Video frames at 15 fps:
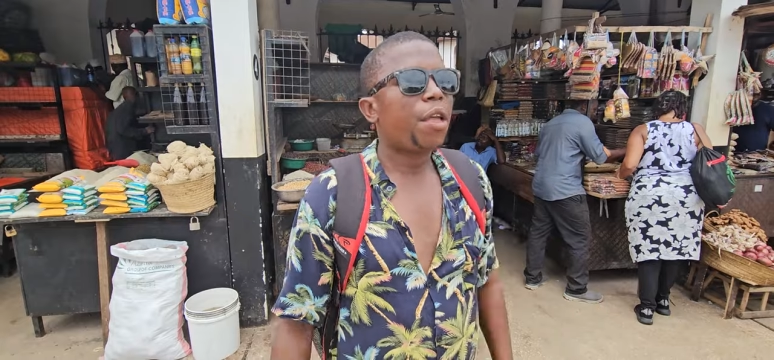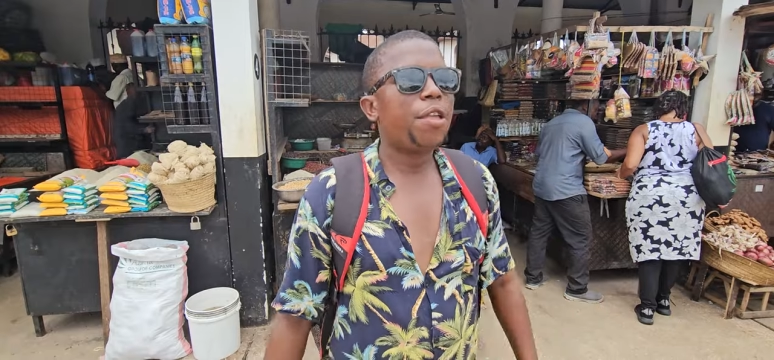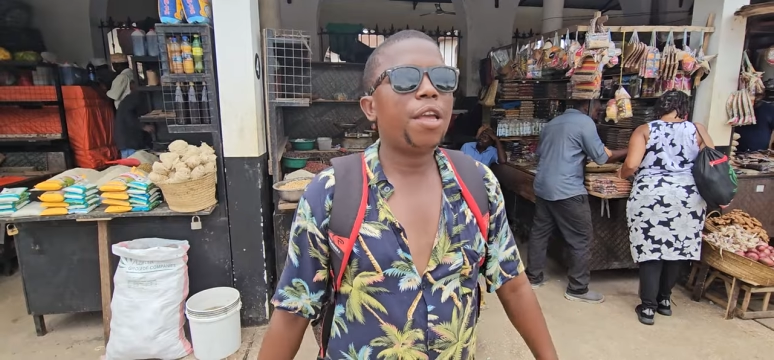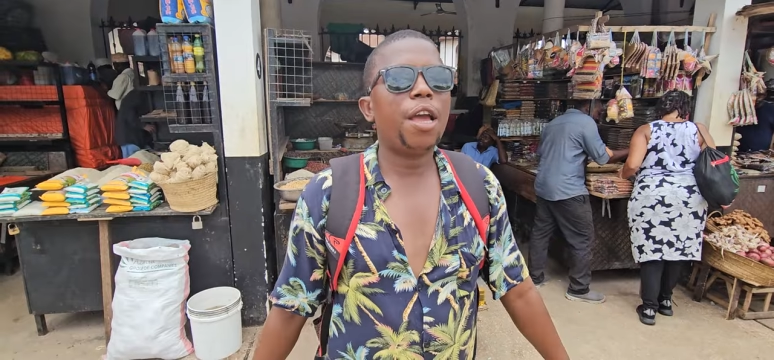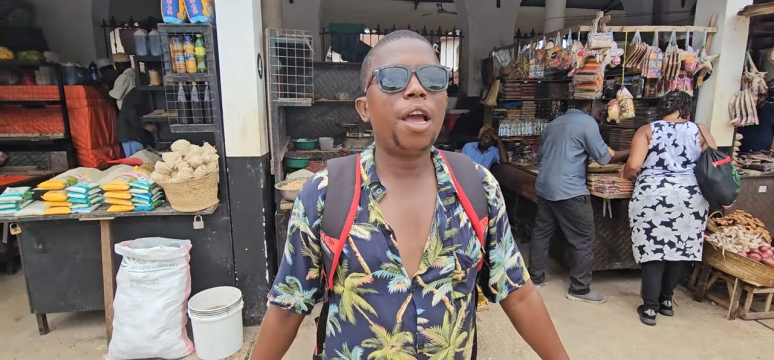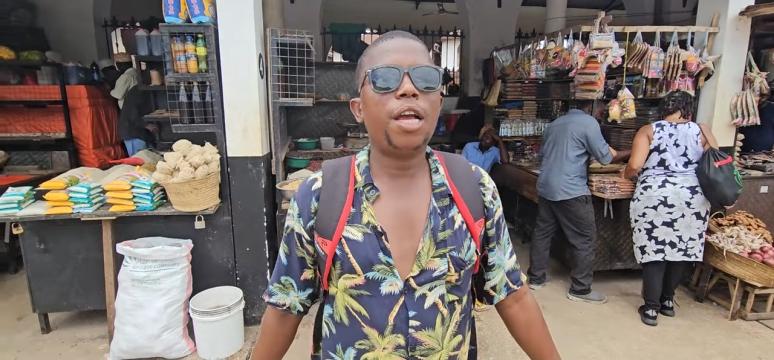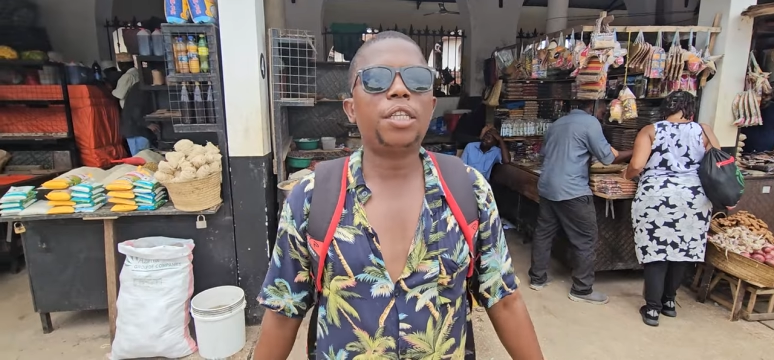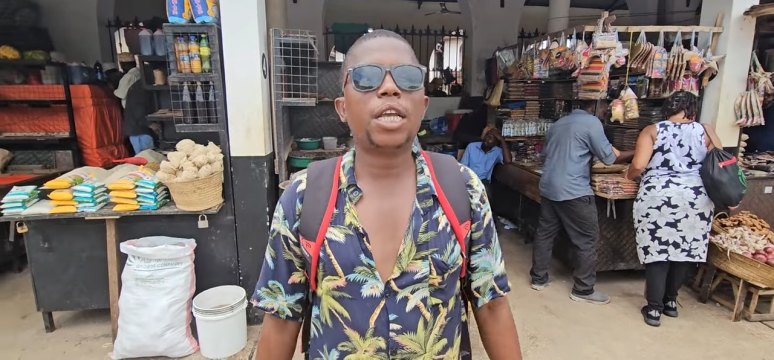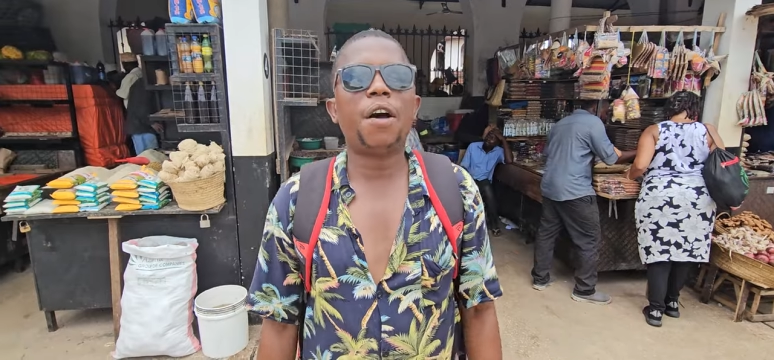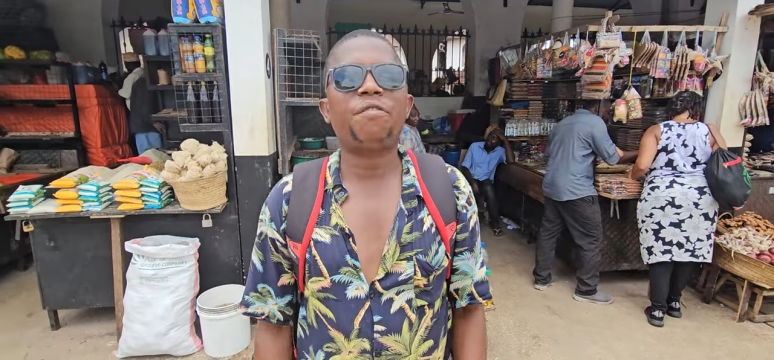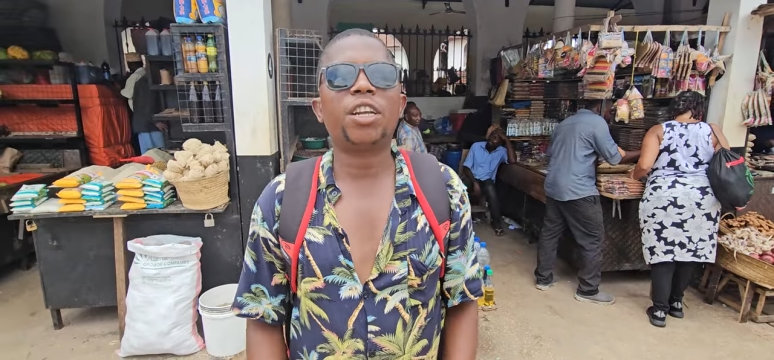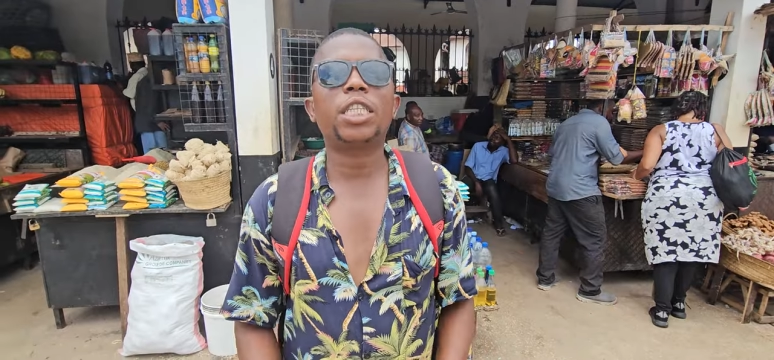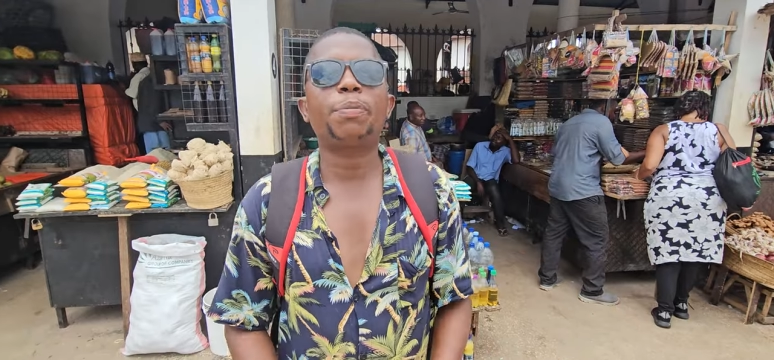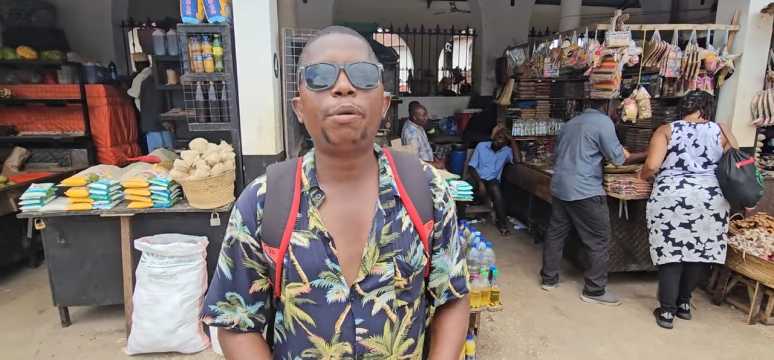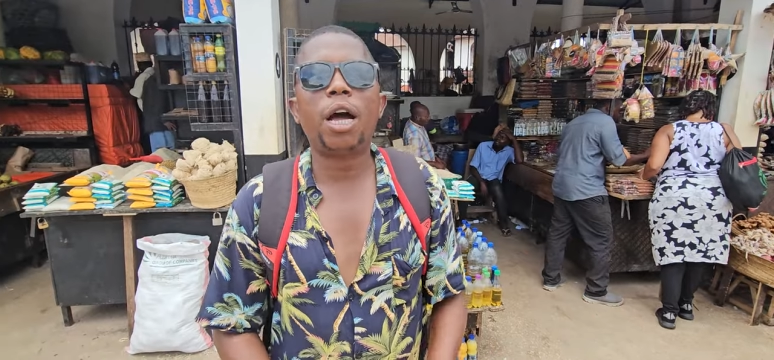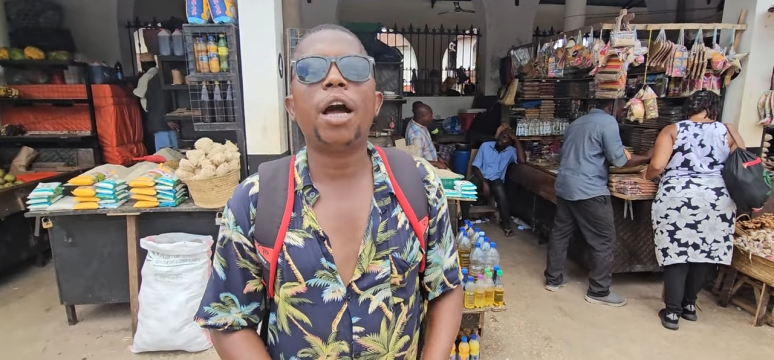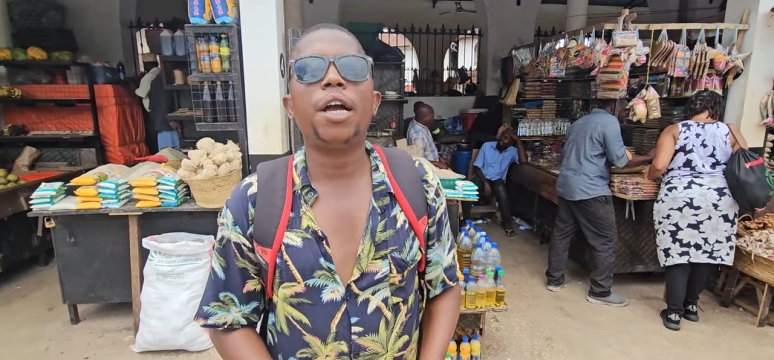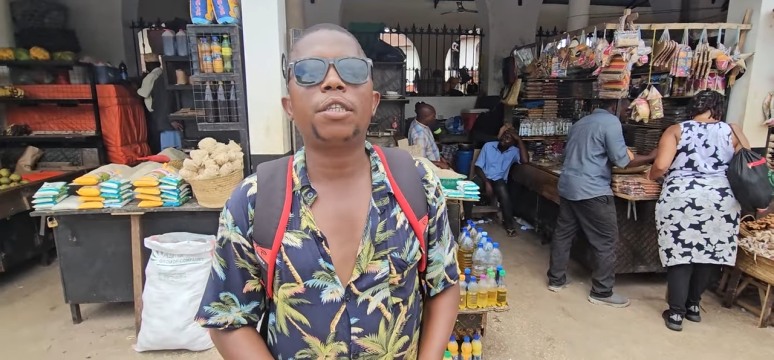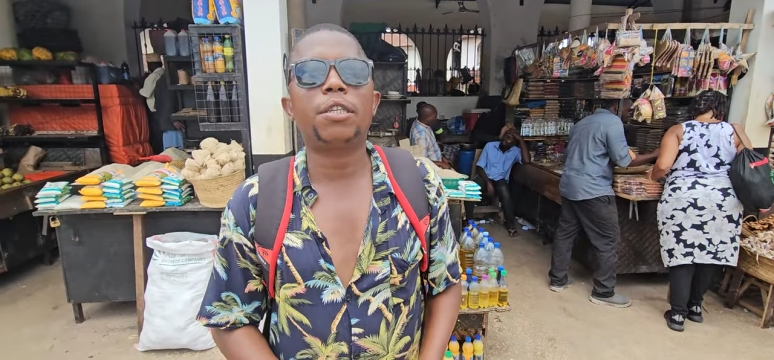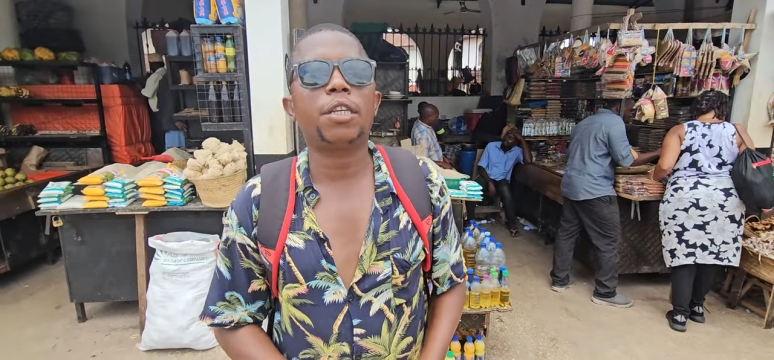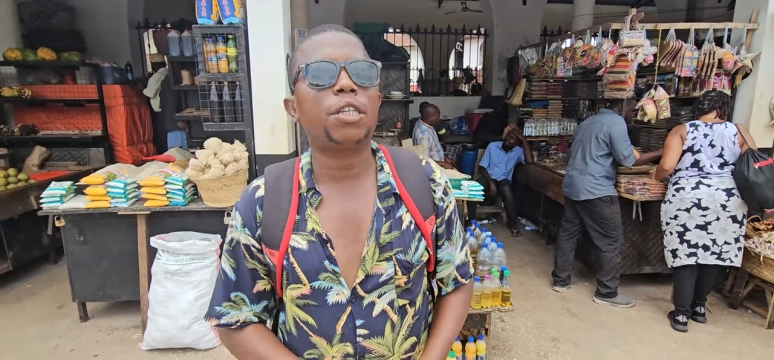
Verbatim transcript: Yes, after spice,